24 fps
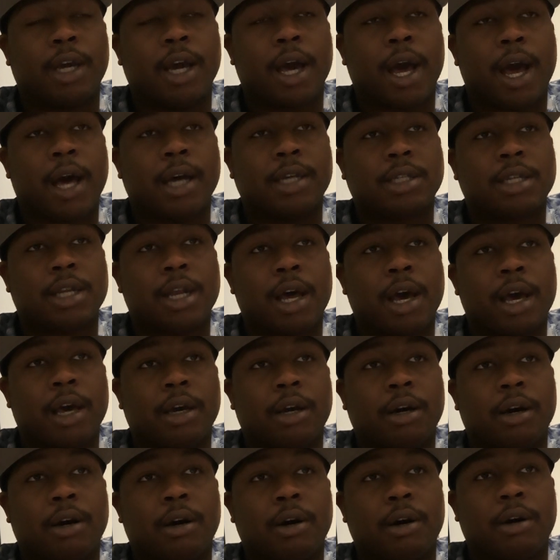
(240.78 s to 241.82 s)
Guys
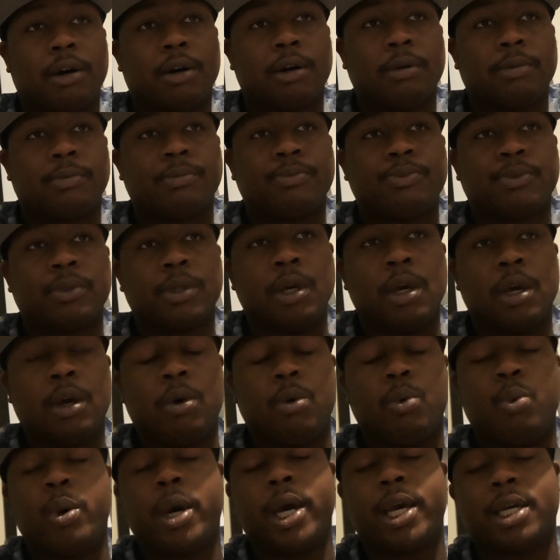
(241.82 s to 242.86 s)
like um,
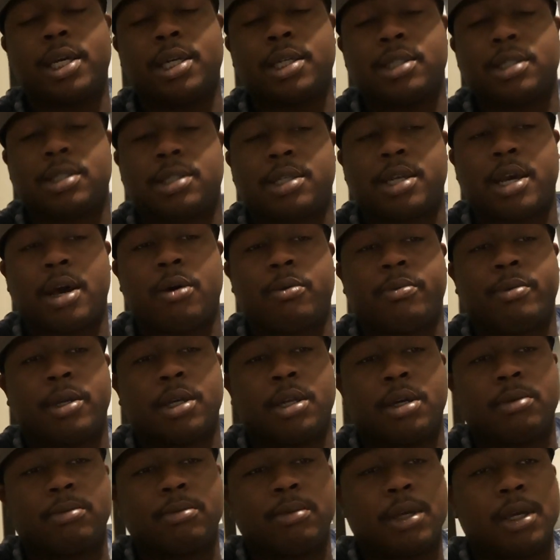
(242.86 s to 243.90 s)
Wiggins helping
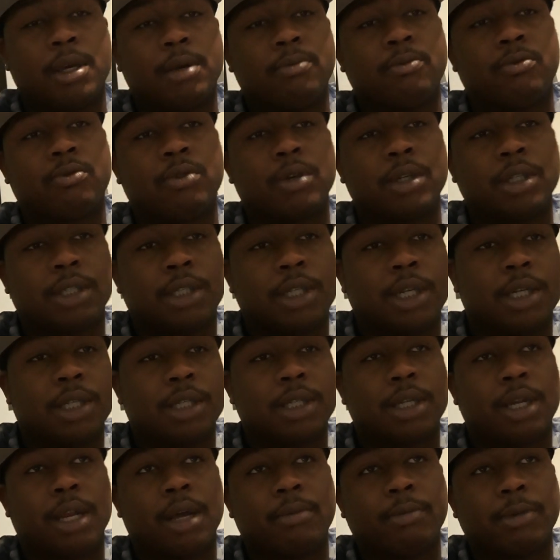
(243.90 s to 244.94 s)
them him reach to
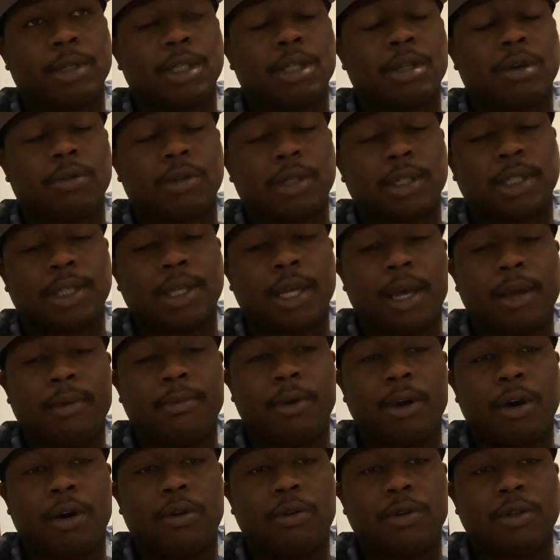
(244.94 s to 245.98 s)
his limit. So the
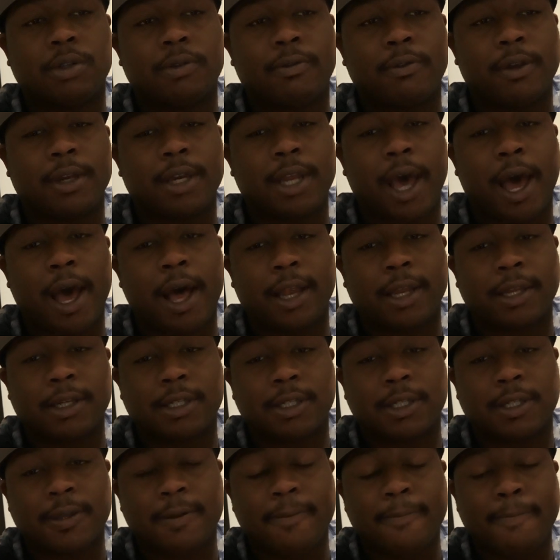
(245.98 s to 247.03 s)
same goes for
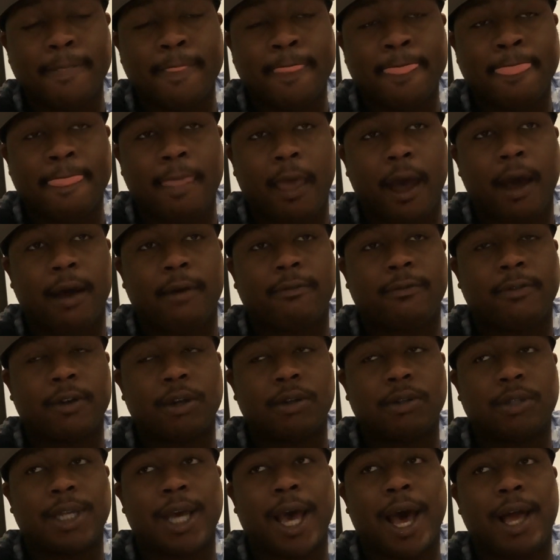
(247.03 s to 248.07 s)
Dallas. I
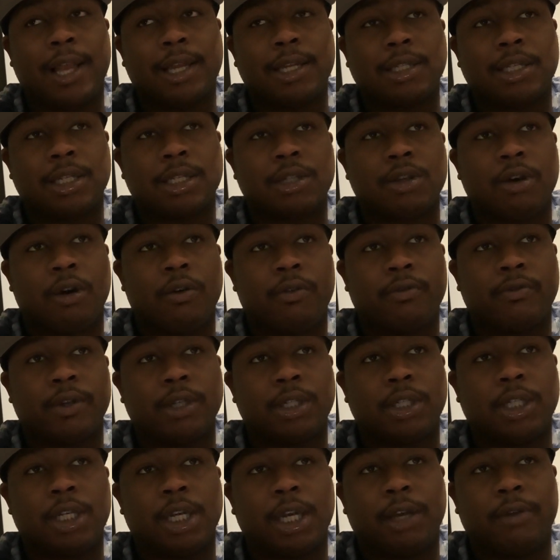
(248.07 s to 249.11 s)
feel Dallas is
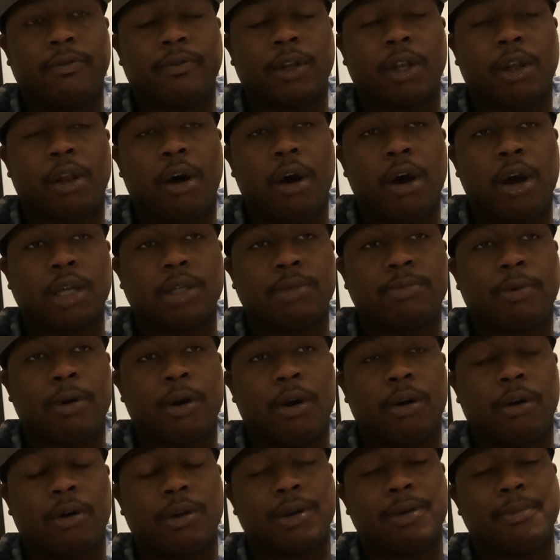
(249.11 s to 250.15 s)
overachieving, large
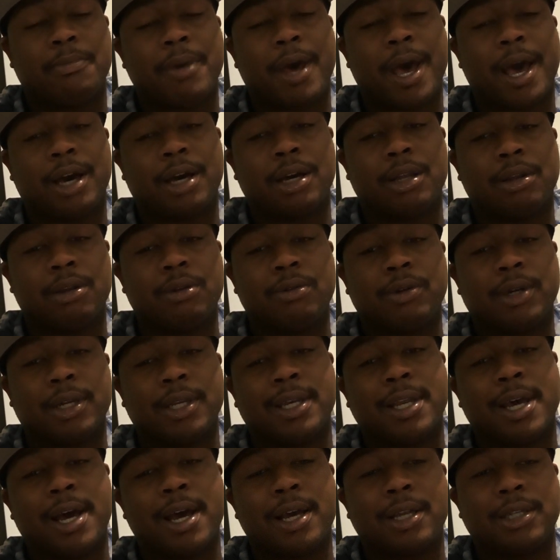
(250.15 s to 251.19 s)
part on the back of Luka
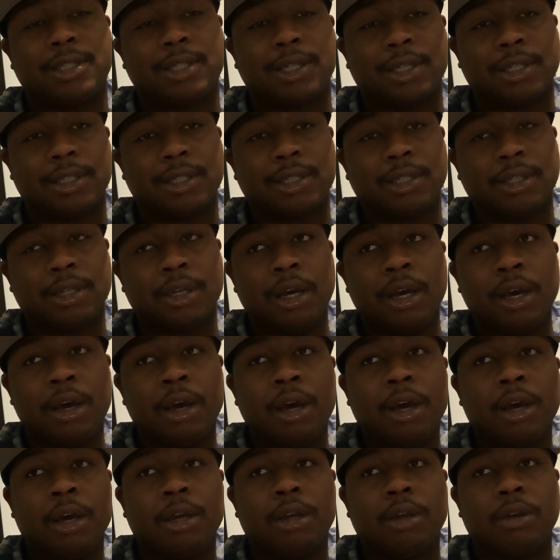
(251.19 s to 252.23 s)
Doncic.
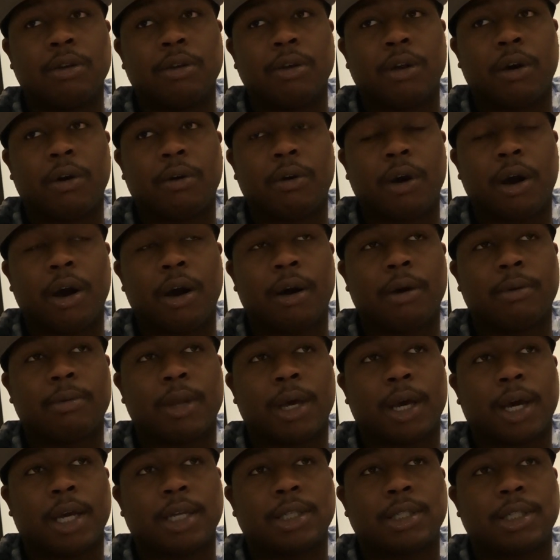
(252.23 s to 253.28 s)
You know, um,
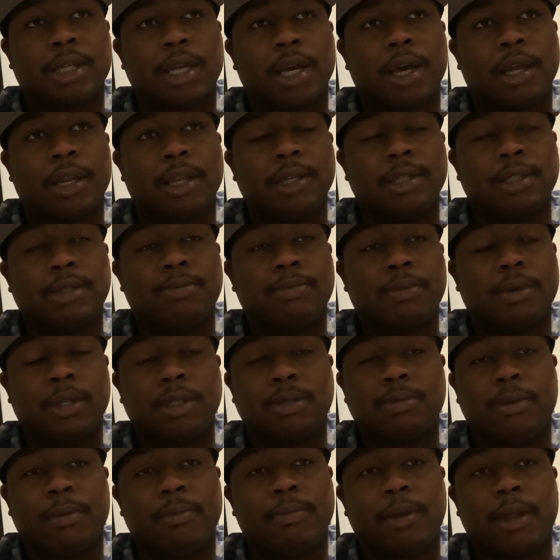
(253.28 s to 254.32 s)
like I said, he's
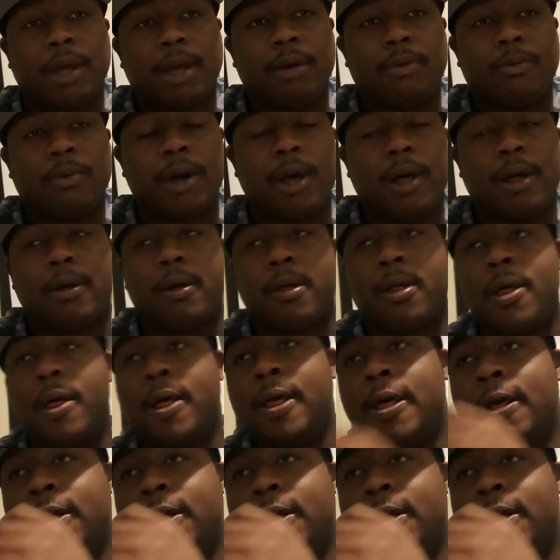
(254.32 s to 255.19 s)
he's been playing well.